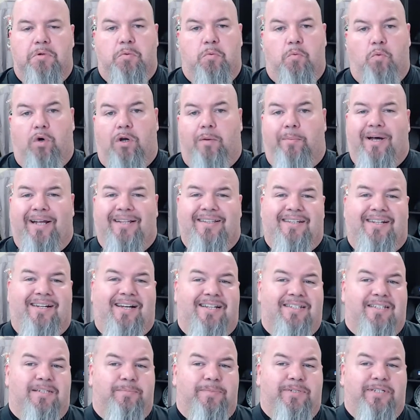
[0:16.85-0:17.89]
What about the
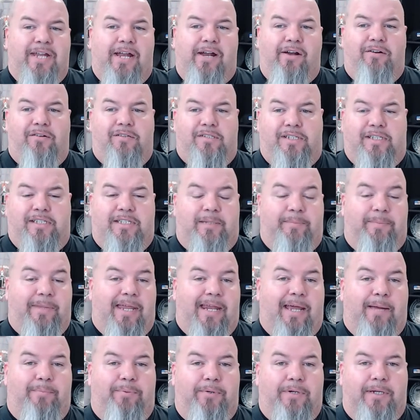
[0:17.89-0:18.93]
custom stereo system that
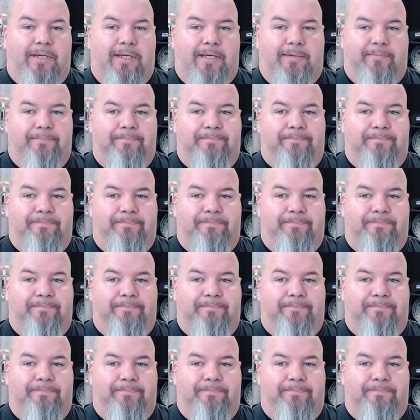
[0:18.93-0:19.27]
I put in?